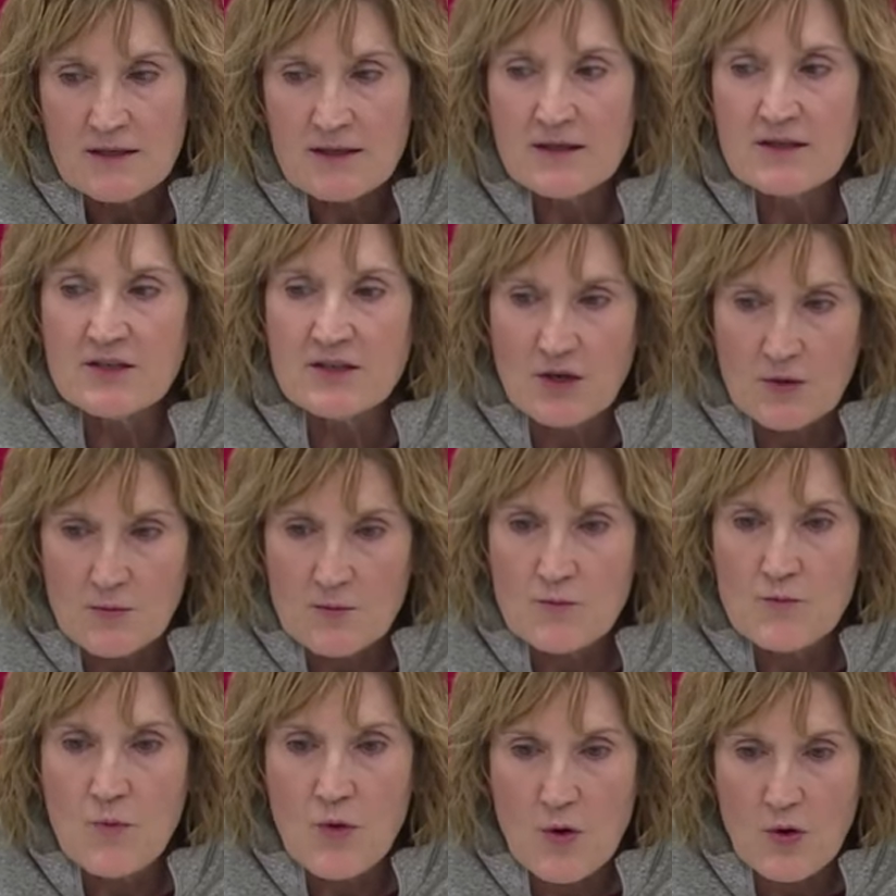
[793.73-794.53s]
you know,
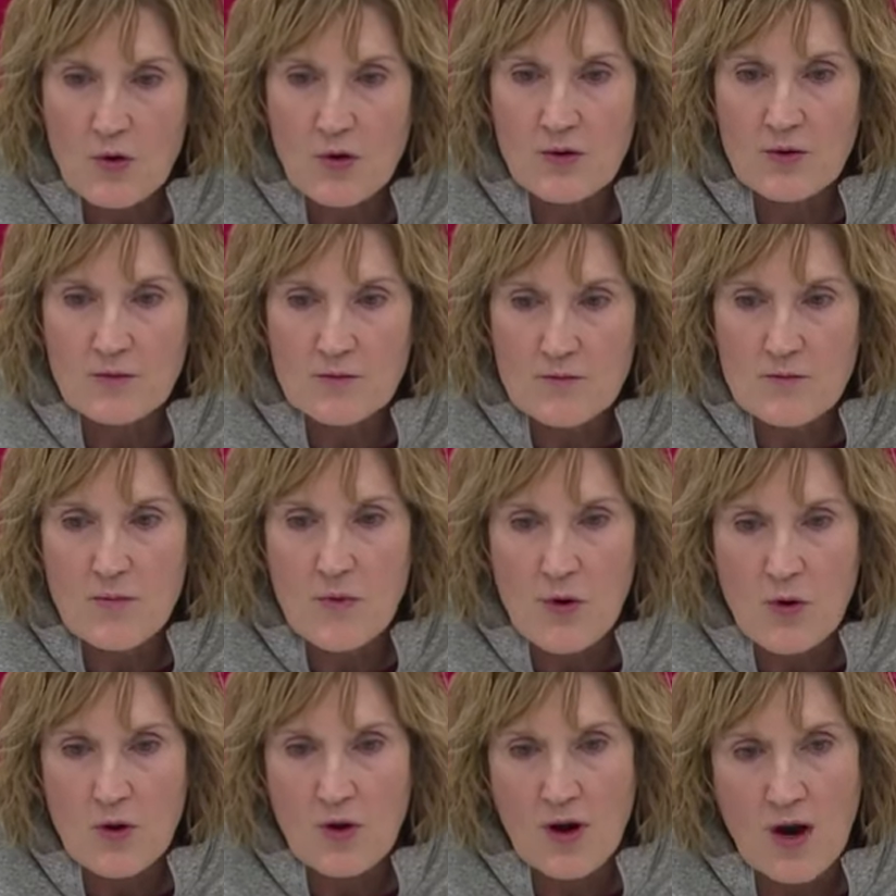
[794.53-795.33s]
more
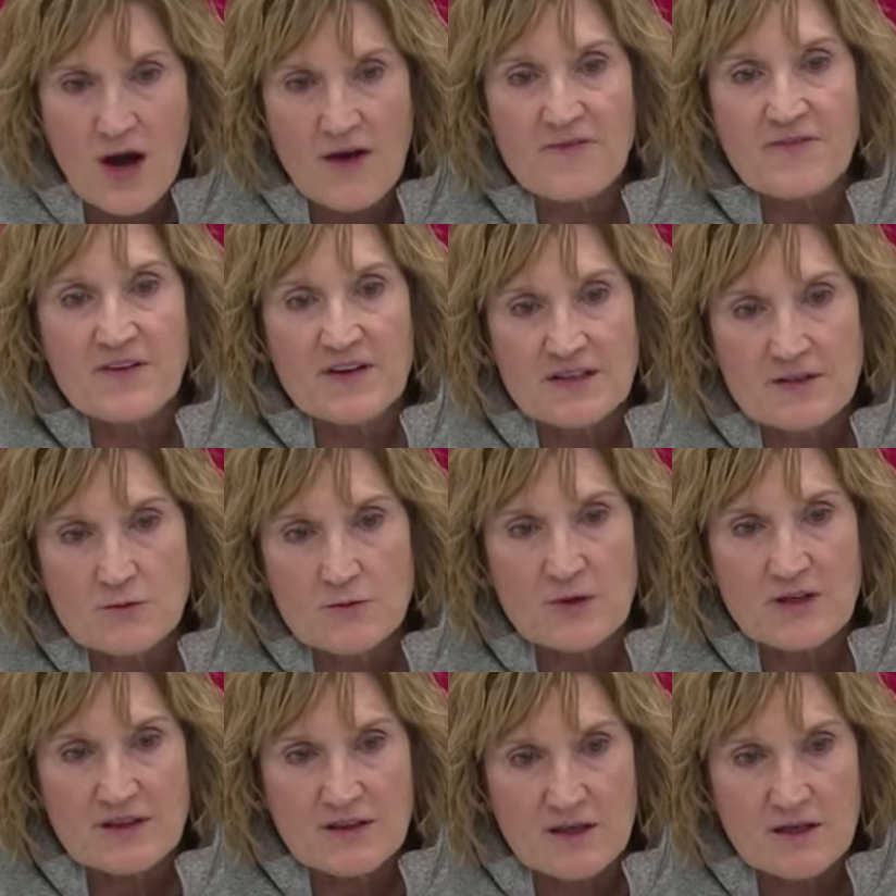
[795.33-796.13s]
more often
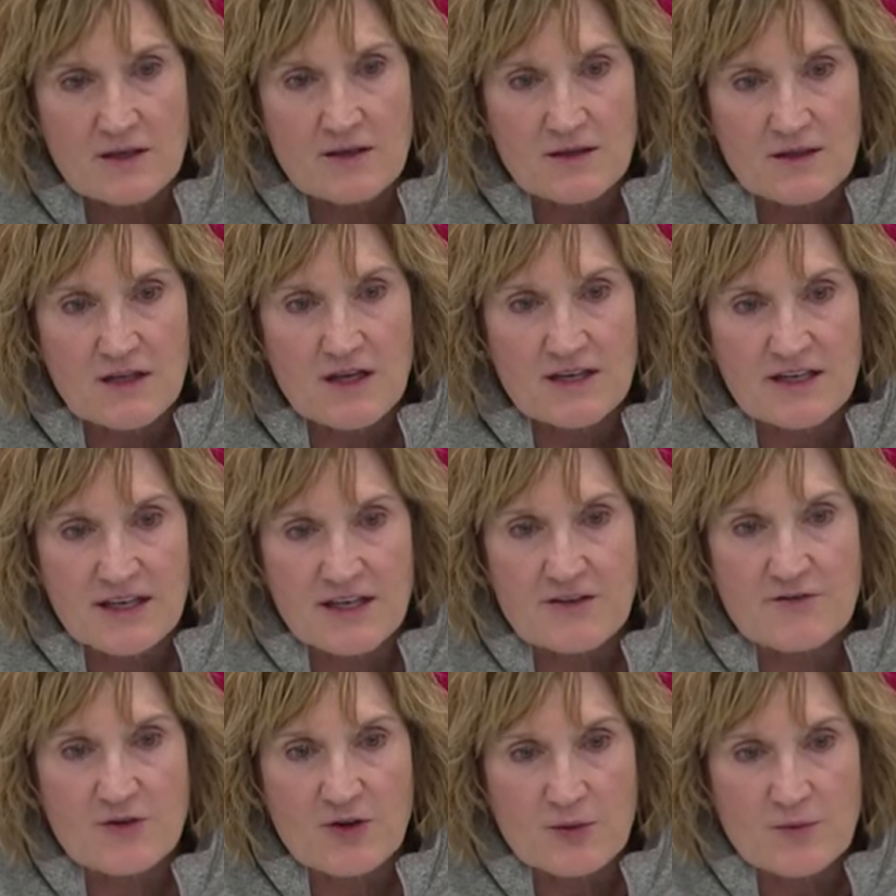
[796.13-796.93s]
with a, a
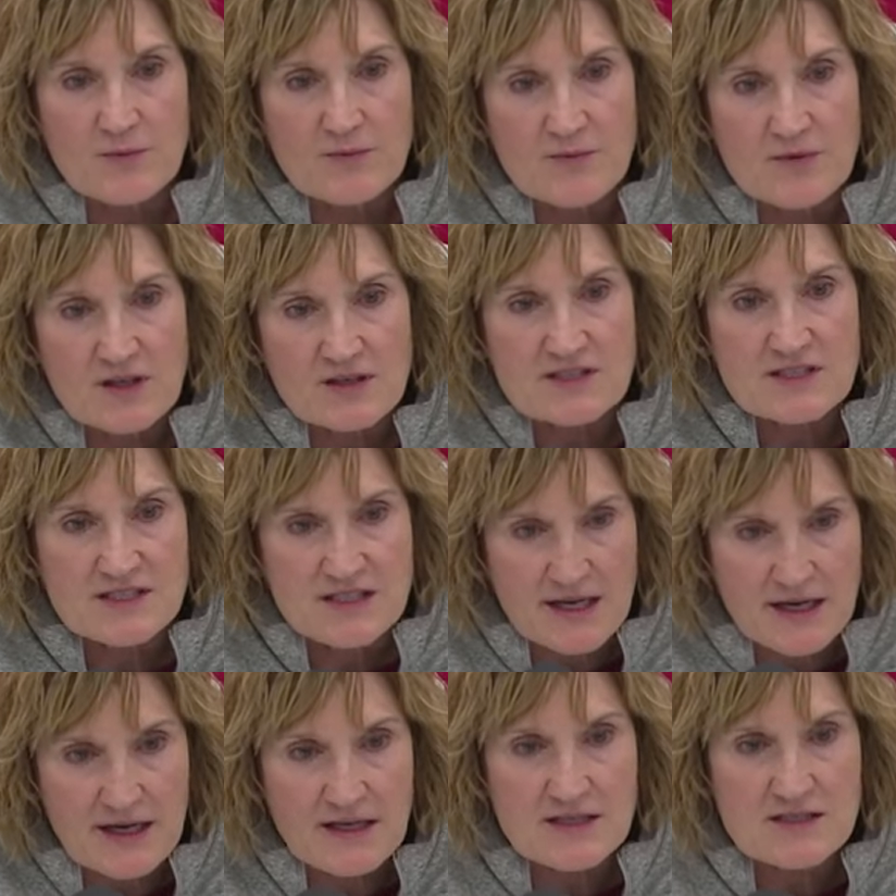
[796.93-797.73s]
kid from the
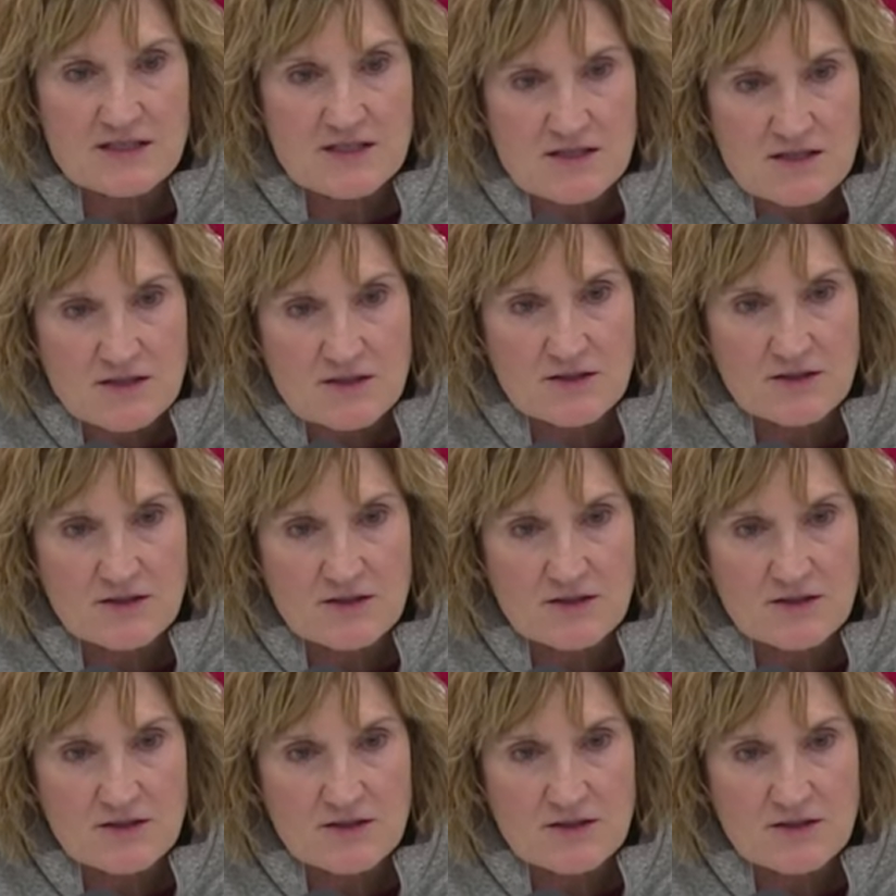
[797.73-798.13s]
states,